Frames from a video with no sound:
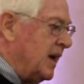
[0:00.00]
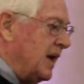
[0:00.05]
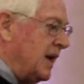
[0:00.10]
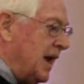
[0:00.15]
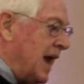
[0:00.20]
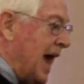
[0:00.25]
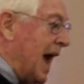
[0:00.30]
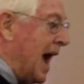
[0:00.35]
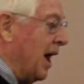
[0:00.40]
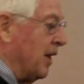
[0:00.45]

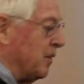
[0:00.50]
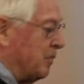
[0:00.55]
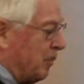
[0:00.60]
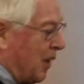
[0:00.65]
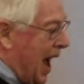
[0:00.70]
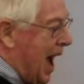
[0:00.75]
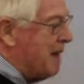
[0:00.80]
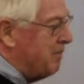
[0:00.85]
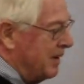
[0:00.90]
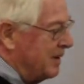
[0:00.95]
Now, the
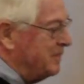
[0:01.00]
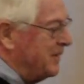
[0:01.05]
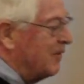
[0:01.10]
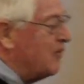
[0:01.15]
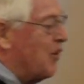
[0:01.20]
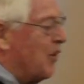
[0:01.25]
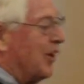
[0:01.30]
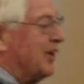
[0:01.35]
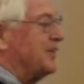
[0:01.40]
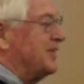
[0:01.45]
problem, of
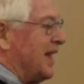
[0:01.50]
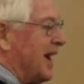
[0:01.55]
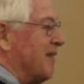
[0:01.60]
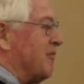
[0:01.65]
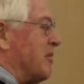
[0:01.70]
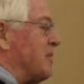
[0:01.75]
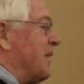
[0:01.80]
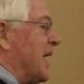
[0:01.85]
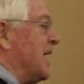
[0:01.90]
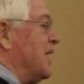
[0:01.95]
course,
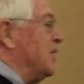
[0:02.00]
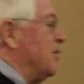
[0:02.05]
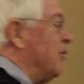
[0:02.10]
everybody in